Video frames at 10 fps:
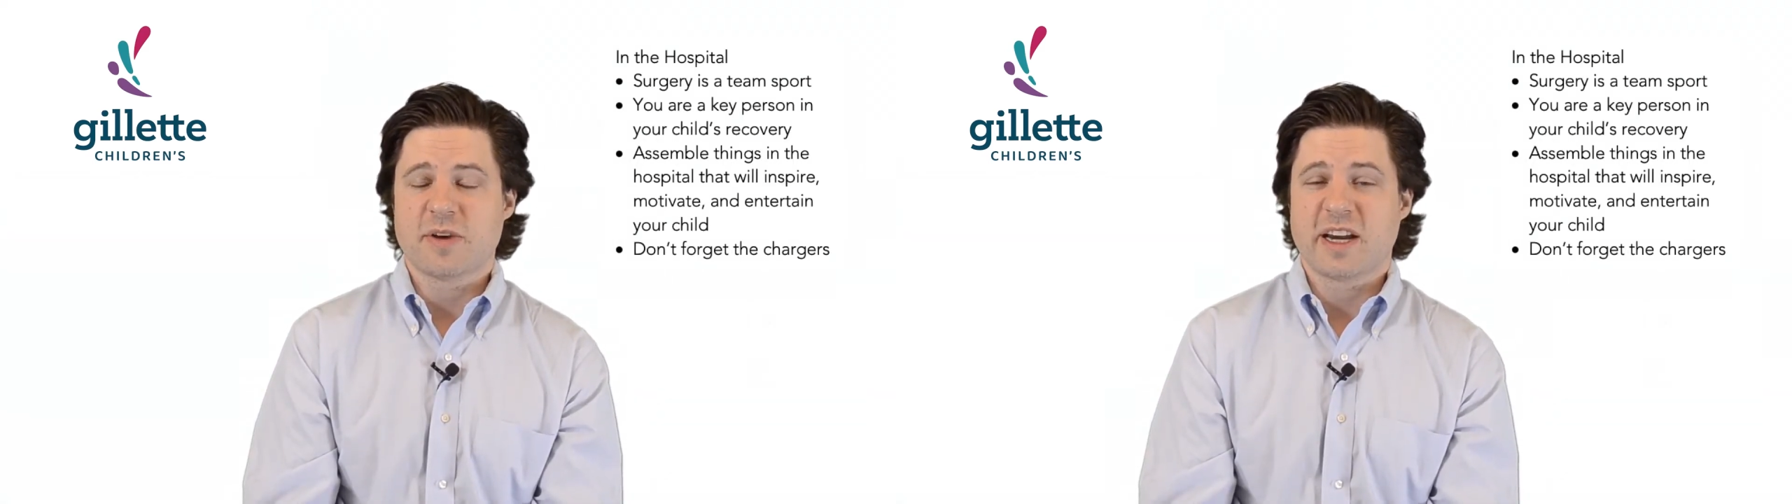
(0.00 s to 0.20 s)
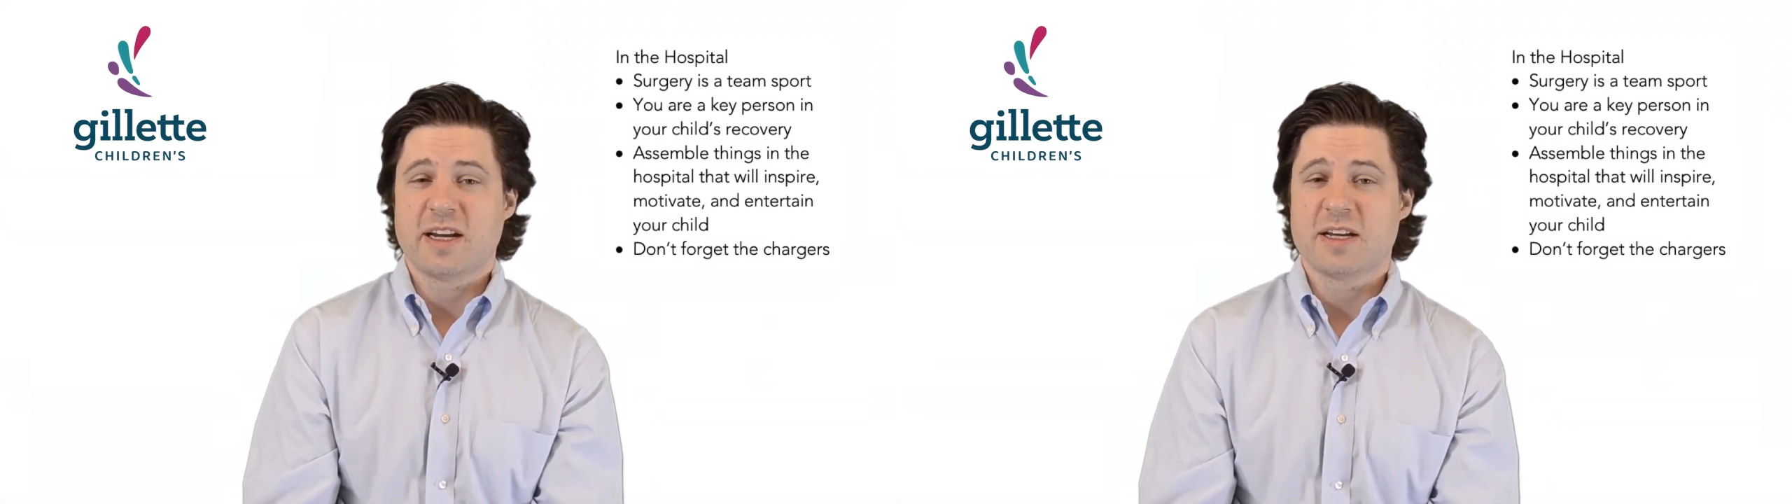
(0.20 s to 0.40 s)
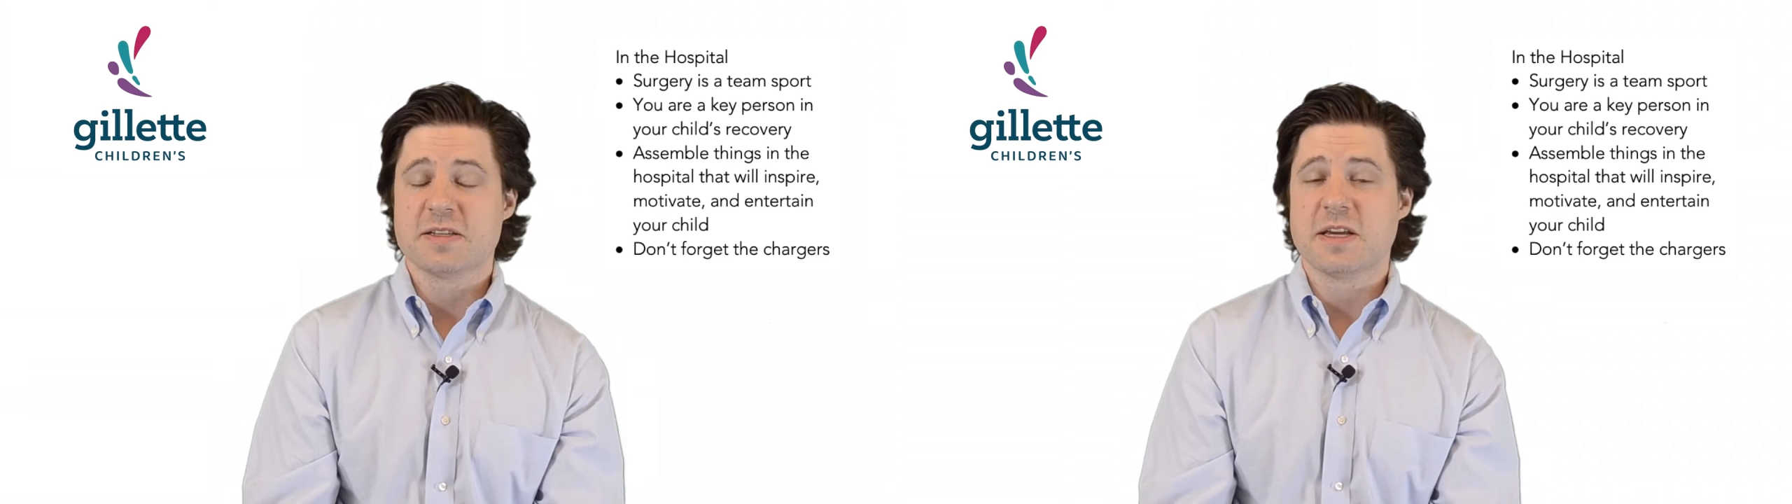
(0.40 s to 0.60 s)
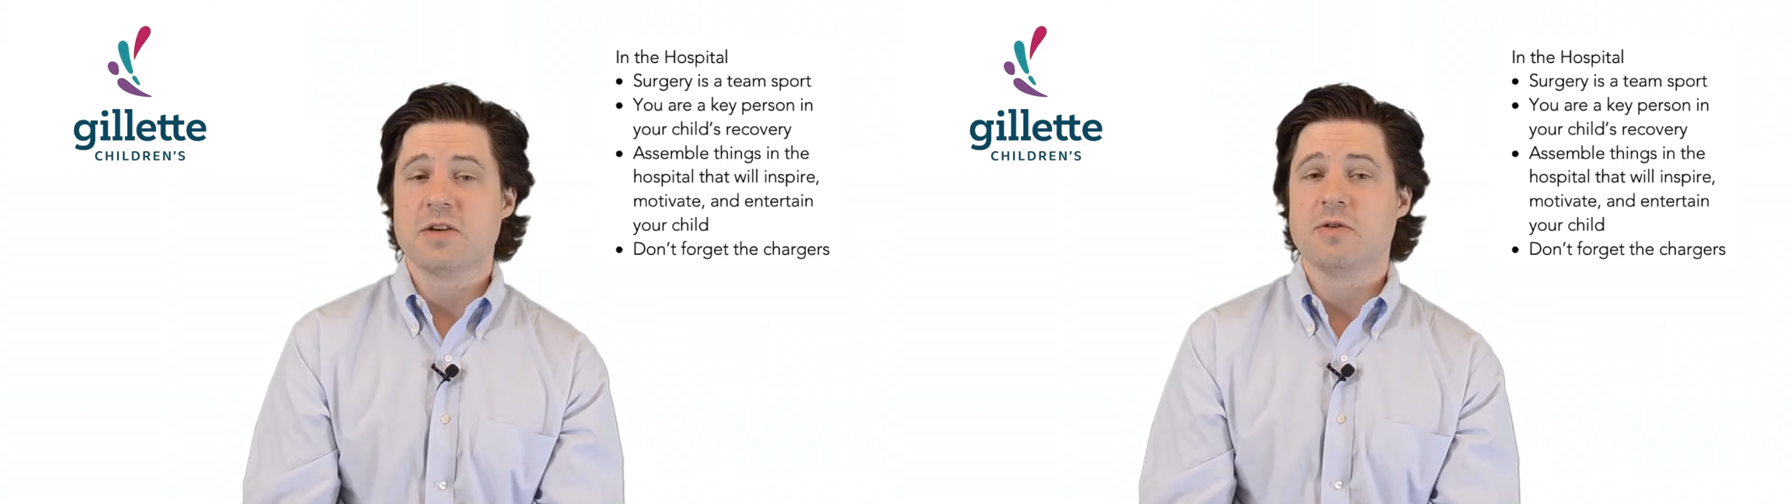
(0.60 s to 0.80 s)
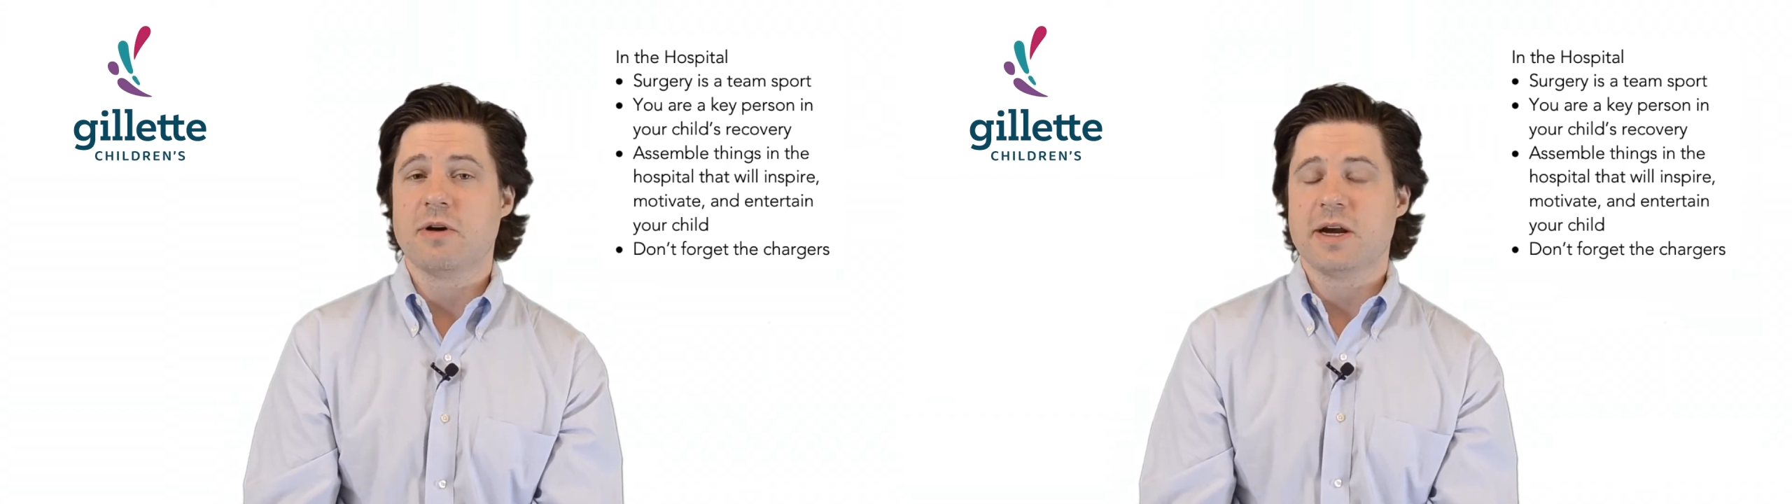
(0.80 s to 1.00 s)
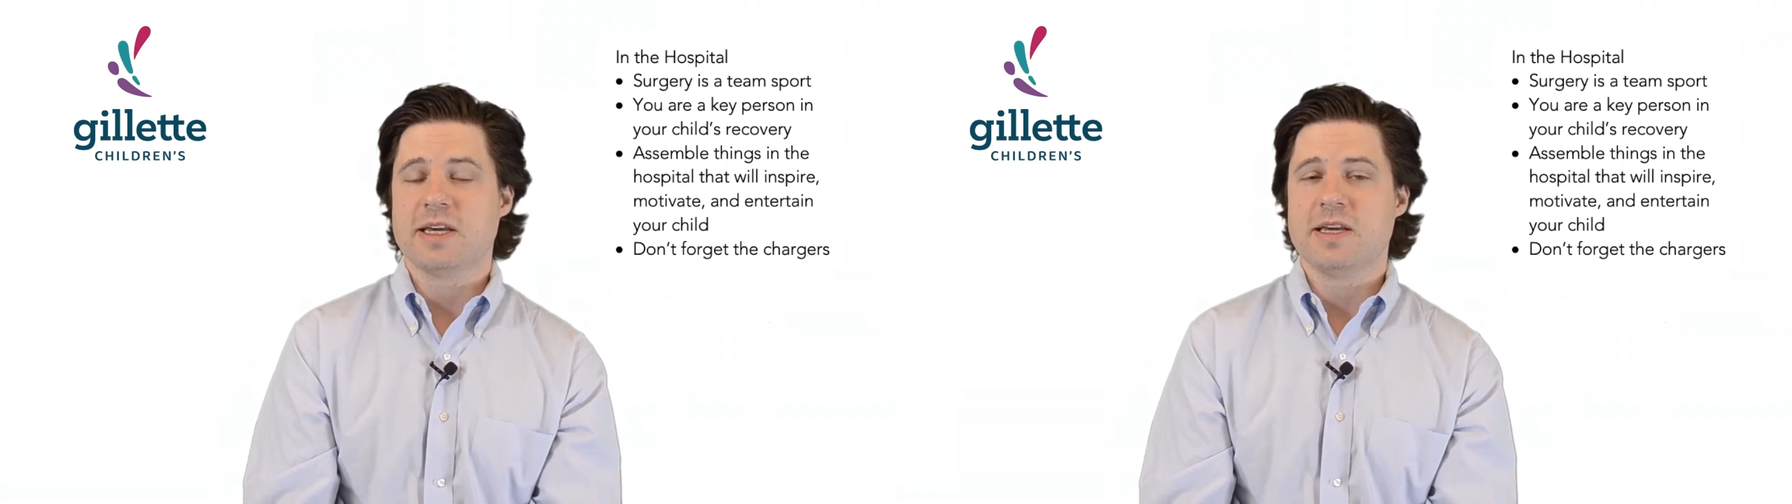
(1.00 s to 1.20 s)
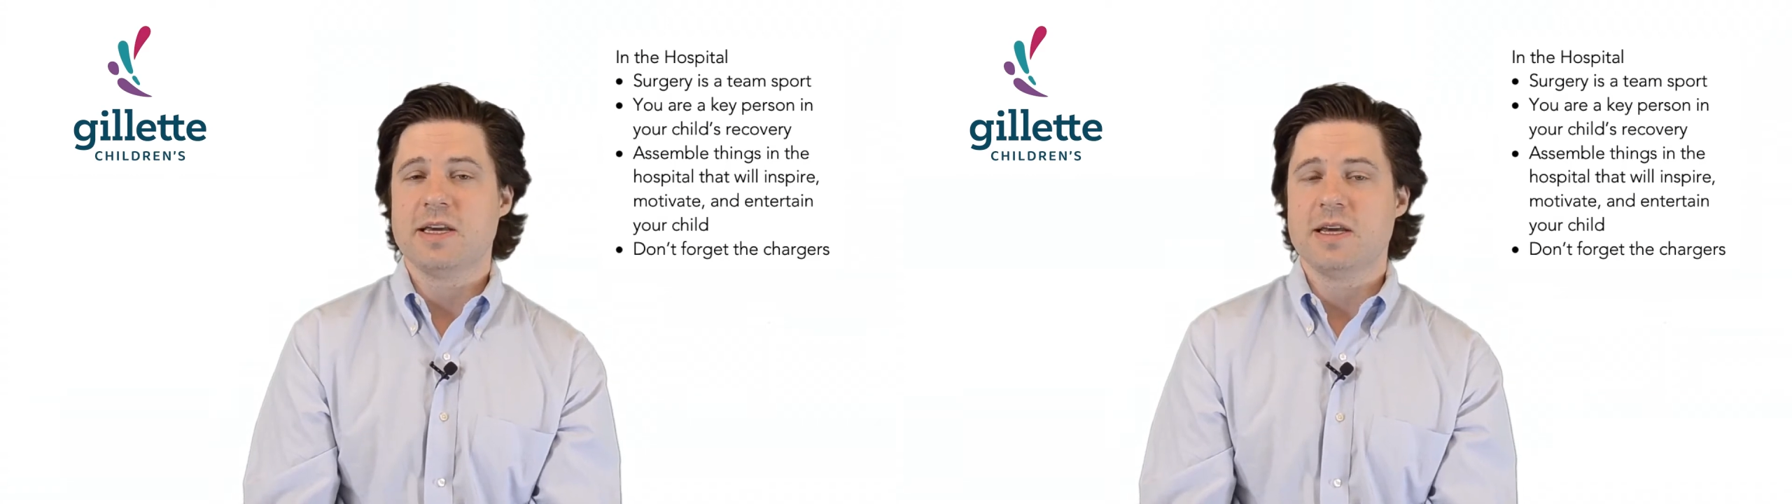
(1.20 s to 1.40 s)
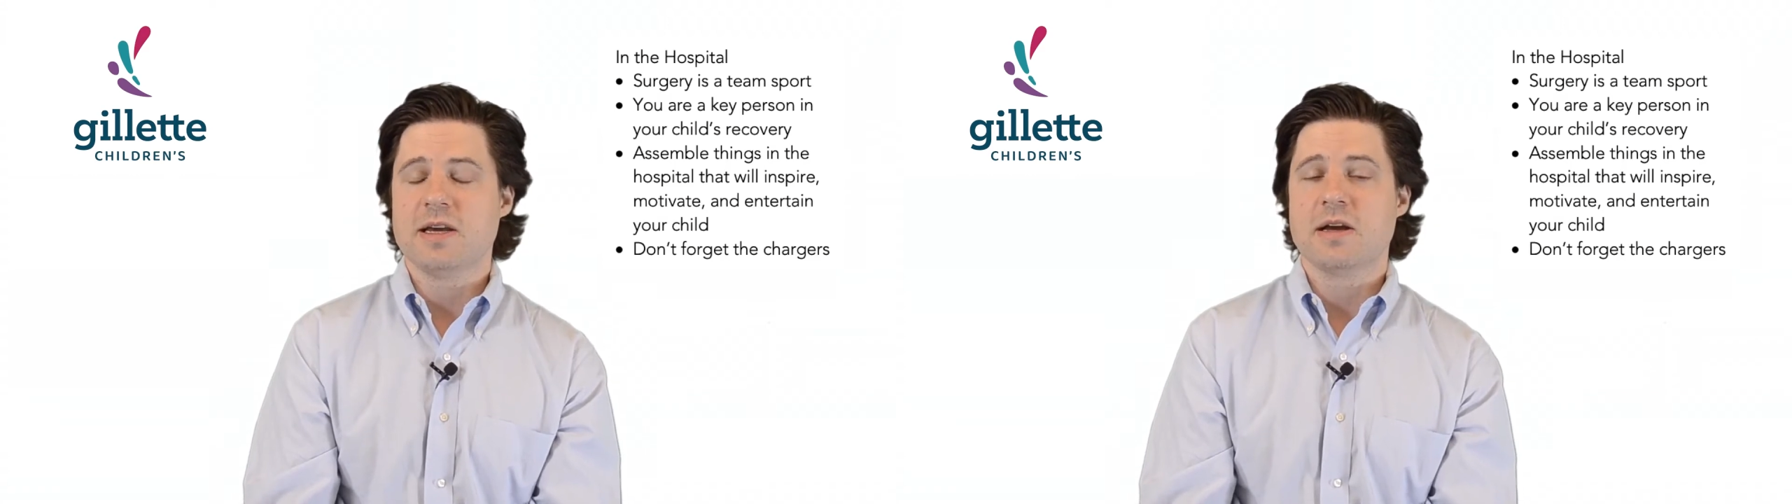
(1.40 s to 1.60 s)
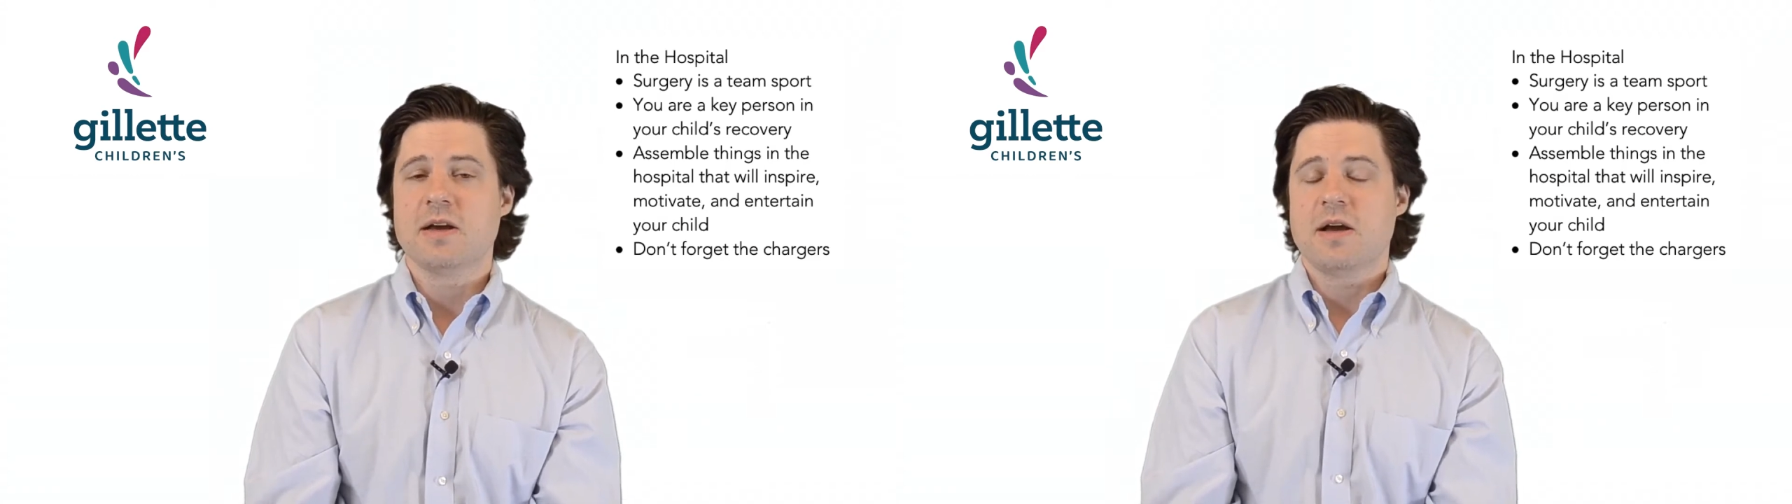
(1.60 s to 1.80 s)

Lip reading: recognize that you are a key